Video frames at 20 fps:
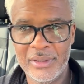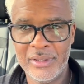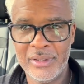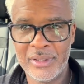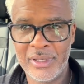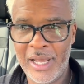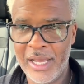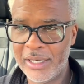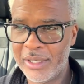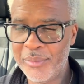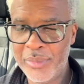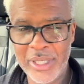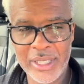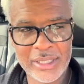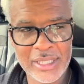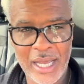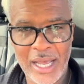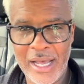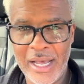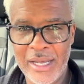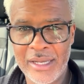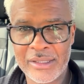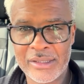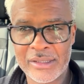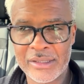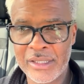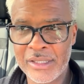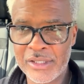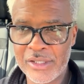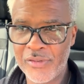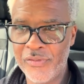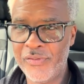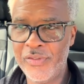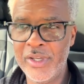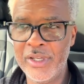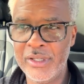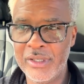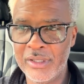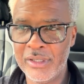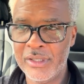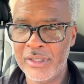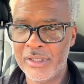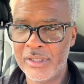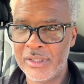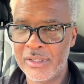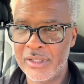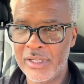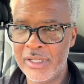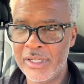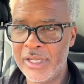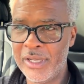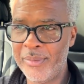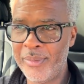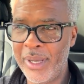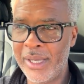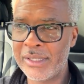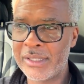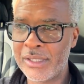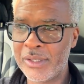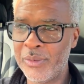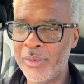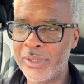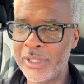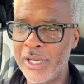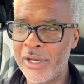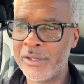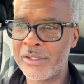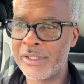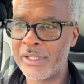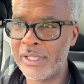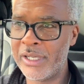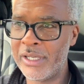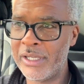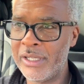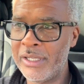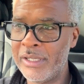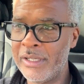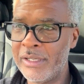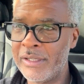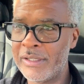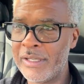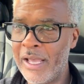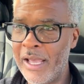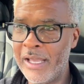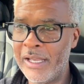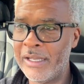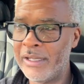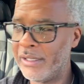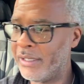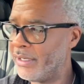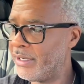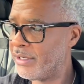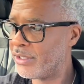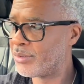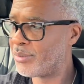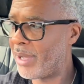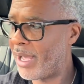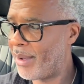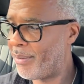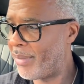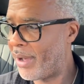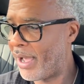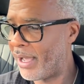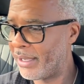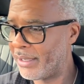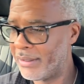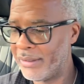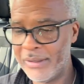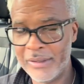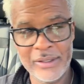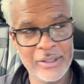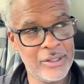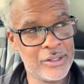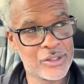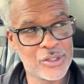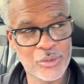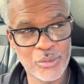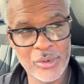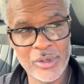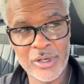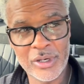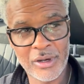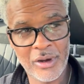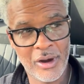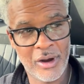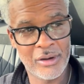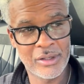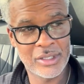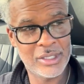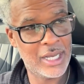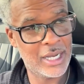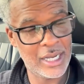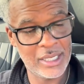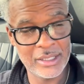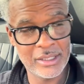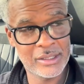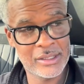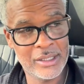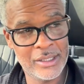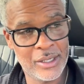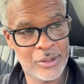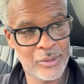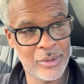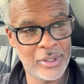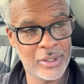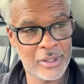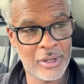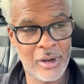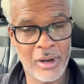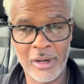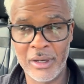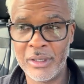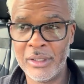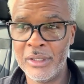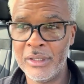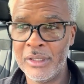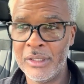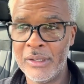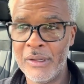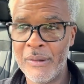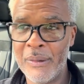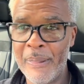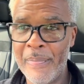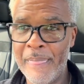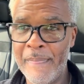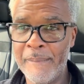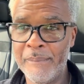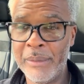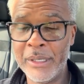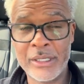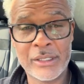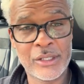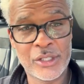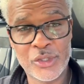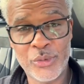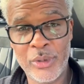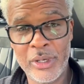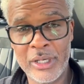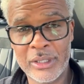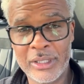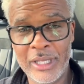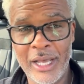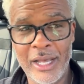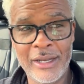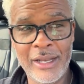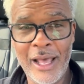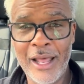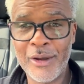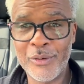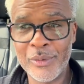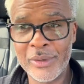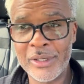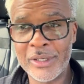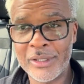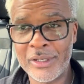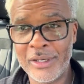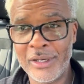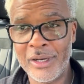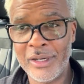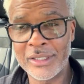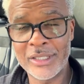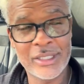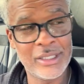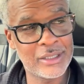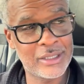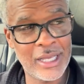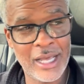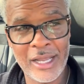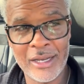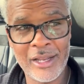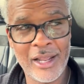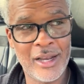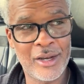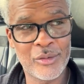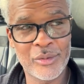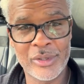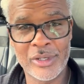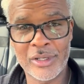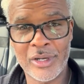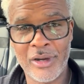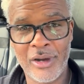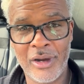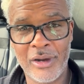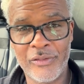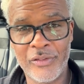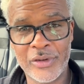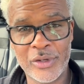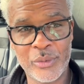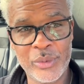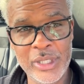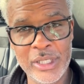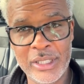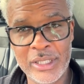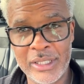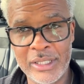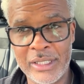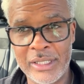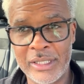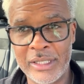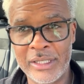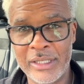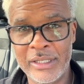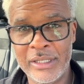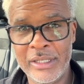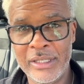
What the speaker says: Like the big guys, this a fee. And basically what they're saying is, hey, here's my bike. It's a rental car. Just like I just said, rental car. But it's a $12,000 rental car, a $10,000 rental car for the weekend.